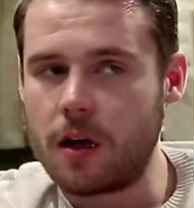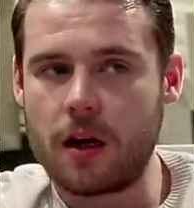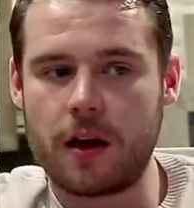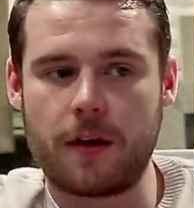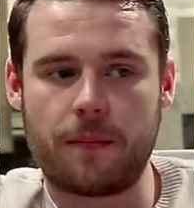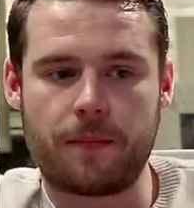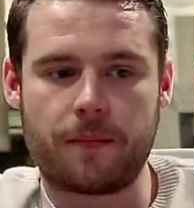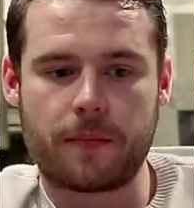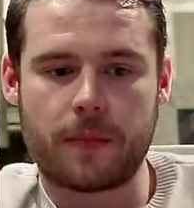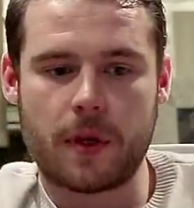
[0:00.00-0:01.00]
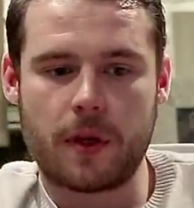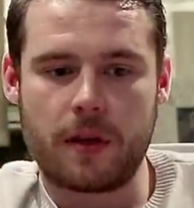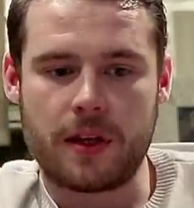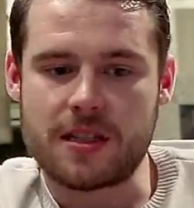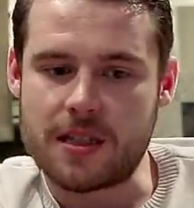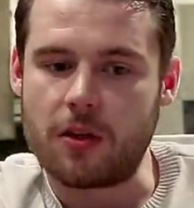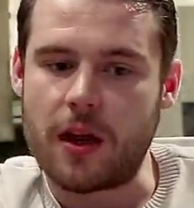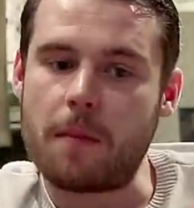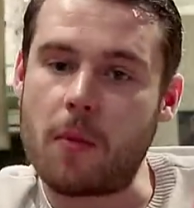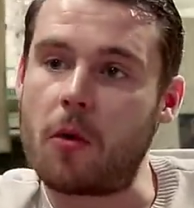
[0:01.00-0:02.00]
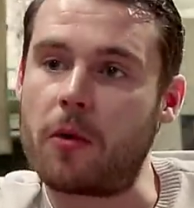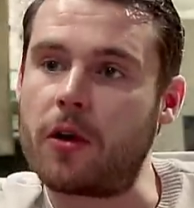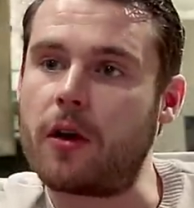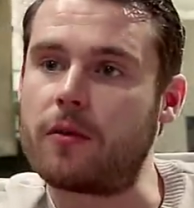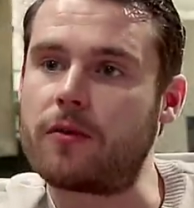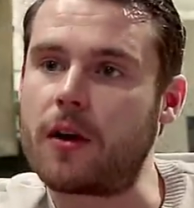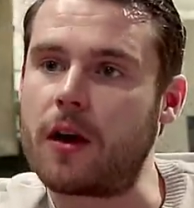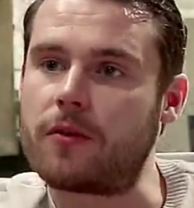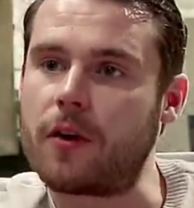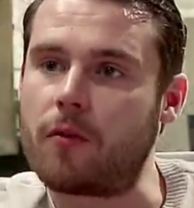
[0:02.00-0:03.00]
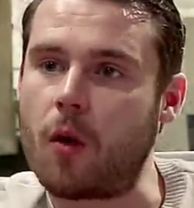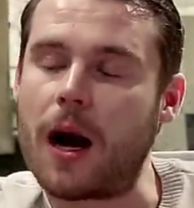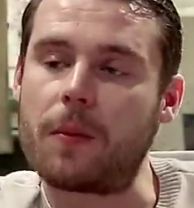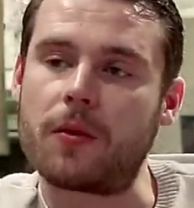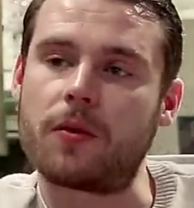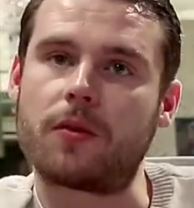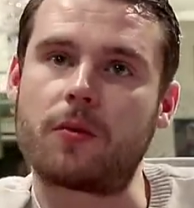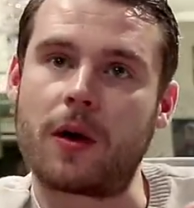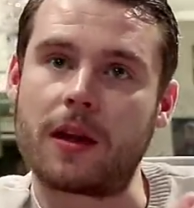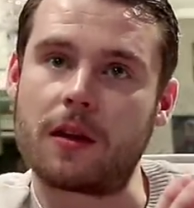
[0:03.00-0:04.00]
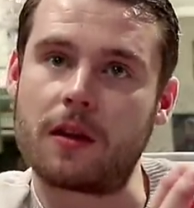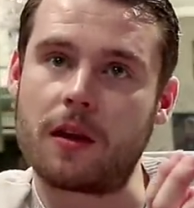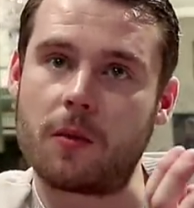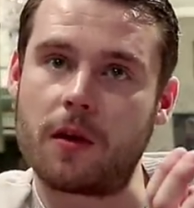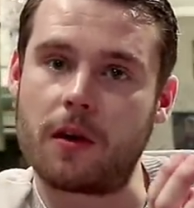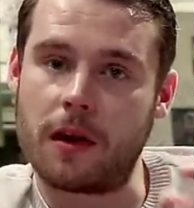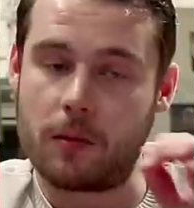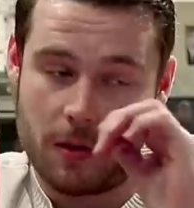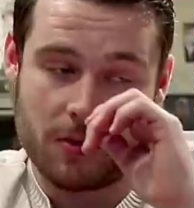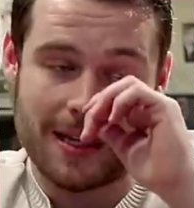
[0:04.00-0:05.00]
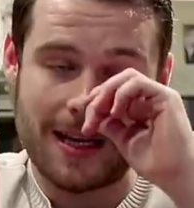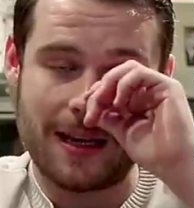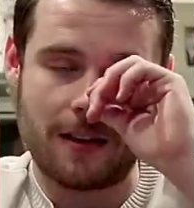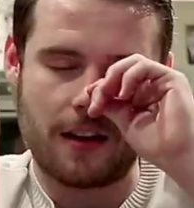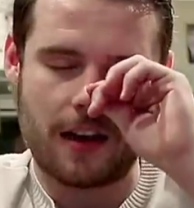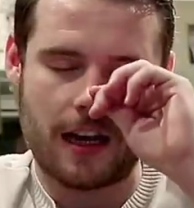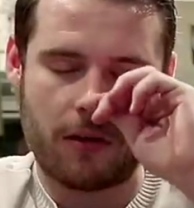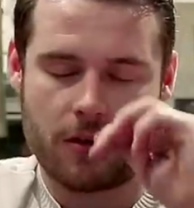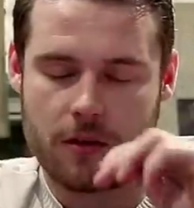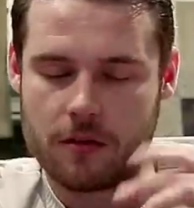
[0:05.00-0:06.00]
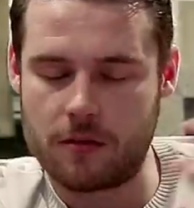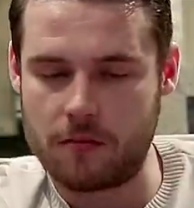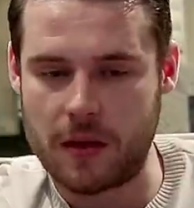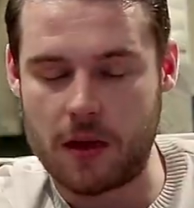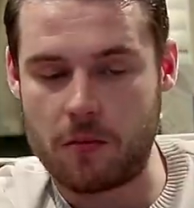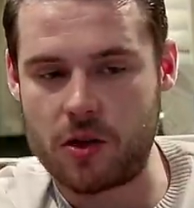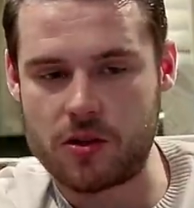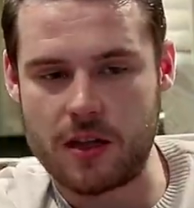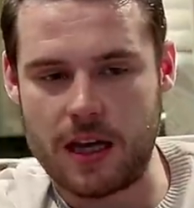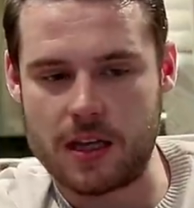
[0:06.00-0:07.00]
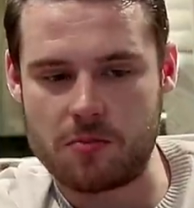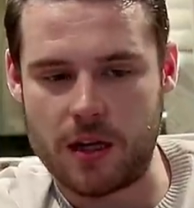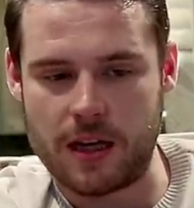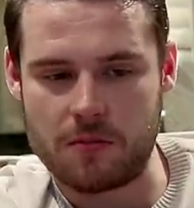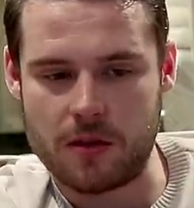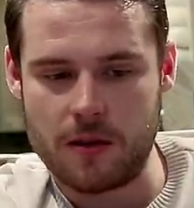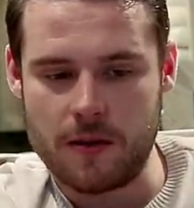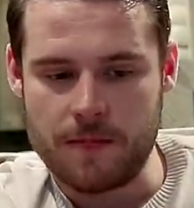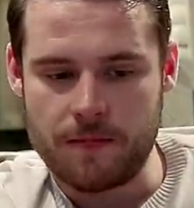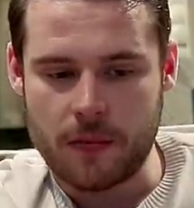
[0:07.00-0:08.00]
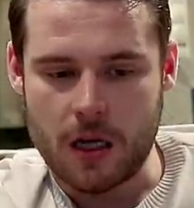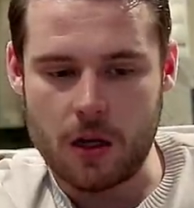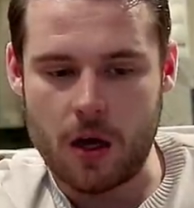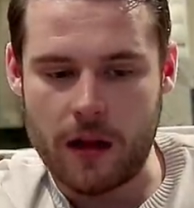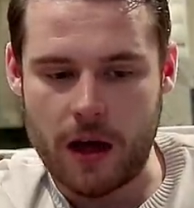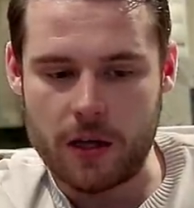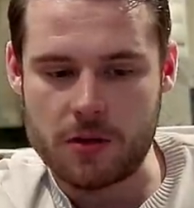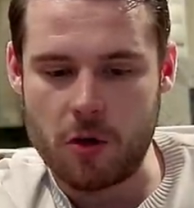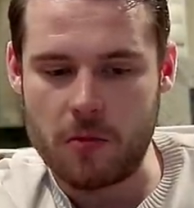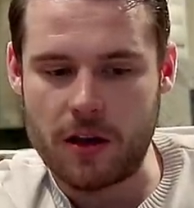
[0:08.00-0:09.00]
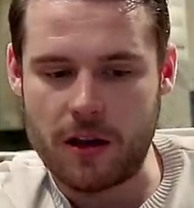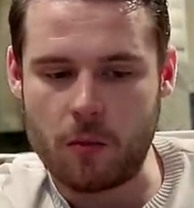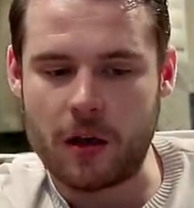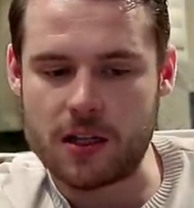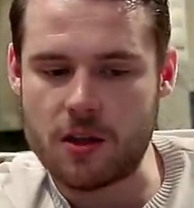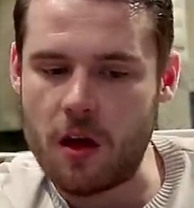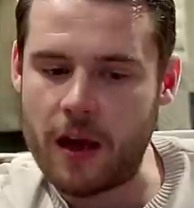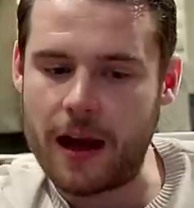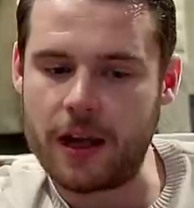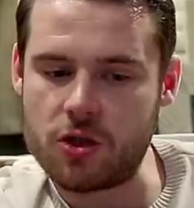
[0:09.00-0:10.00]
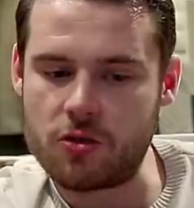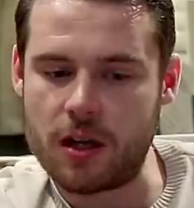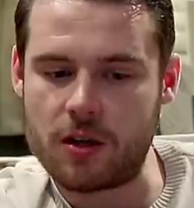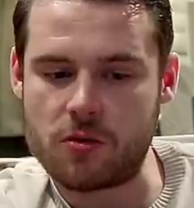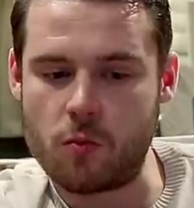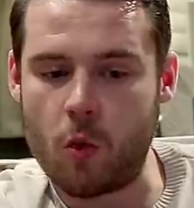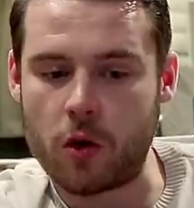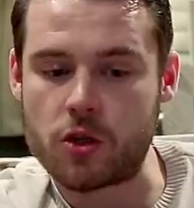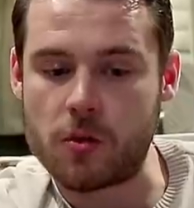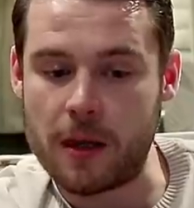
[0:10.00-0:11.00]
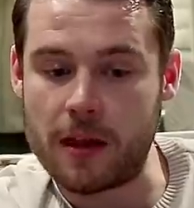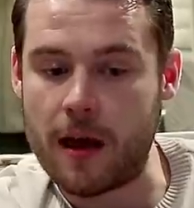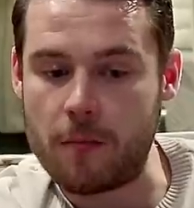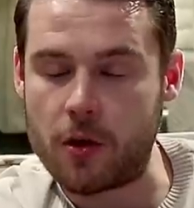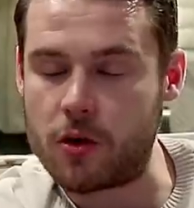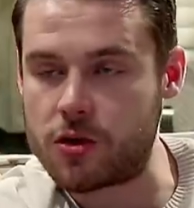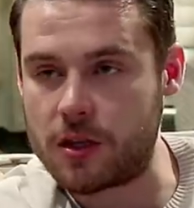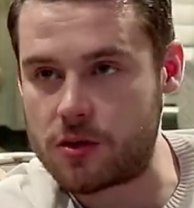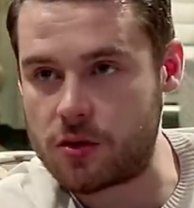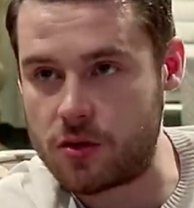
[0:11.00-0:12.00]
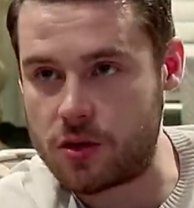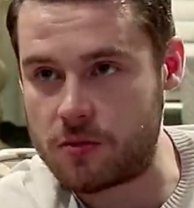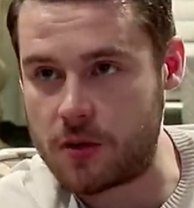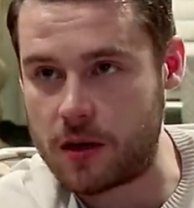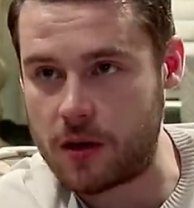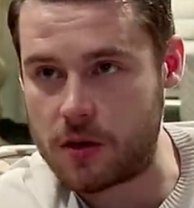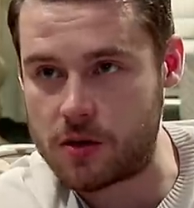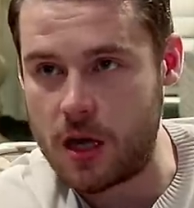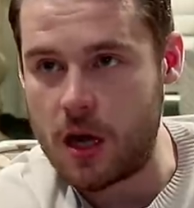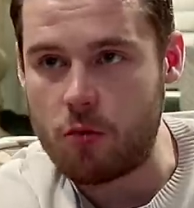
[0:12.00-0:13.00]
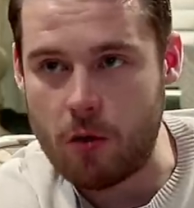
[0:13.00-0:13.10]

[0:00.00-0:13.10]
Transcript: um, there's still that moment of, of, of what happened when they were when he was a kid and, and Aaron being the person that he has blamed a lot of that on his mum and I think when he's got that history he doesn't want to be that person in such as as